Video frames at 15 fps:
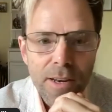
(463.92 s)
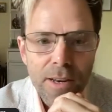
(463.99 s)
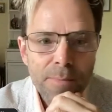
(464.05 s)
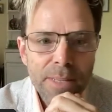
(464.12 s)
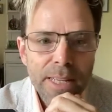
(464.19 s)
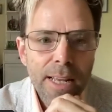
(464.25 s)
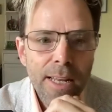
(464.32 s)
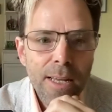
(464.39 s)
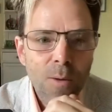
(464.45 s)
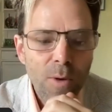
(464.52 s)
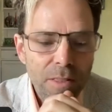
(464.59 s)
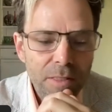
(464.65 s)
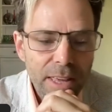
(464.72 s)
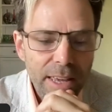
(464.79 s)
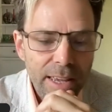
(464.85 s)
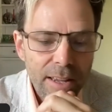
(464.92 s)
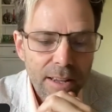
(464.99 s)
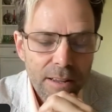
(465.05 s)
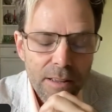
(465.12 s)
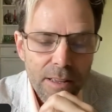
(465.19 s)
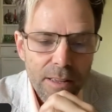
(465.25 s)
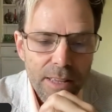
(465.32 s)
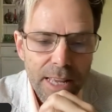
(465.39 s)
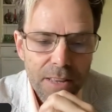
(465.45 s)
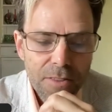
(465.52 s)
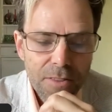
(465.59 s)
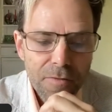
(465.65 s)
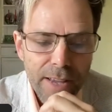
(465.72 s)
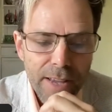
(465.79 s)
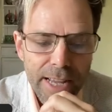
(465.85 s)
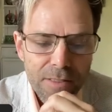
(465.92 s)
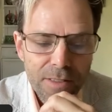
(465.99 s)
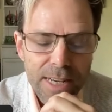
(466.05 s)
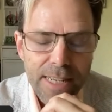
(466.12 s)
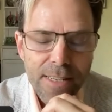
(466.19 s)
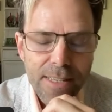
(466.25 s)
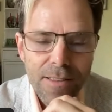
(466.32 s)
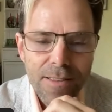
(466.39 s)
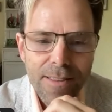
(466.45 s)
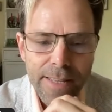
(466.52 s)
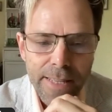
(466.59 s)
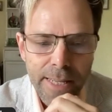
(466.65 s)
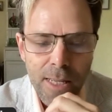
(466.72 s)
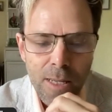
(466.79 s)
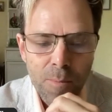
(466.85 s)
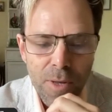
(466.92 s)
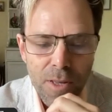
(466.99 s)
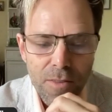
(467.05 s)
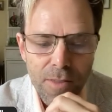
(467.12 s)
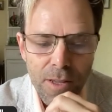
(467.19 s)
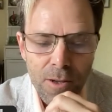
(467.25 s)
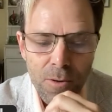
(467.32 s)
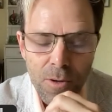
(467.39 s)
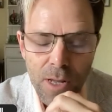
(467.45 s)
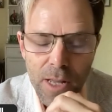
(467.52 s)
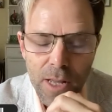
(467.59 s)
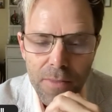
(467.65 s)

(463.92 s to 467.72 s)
that I'm dealing with here is the fact that it does seem as though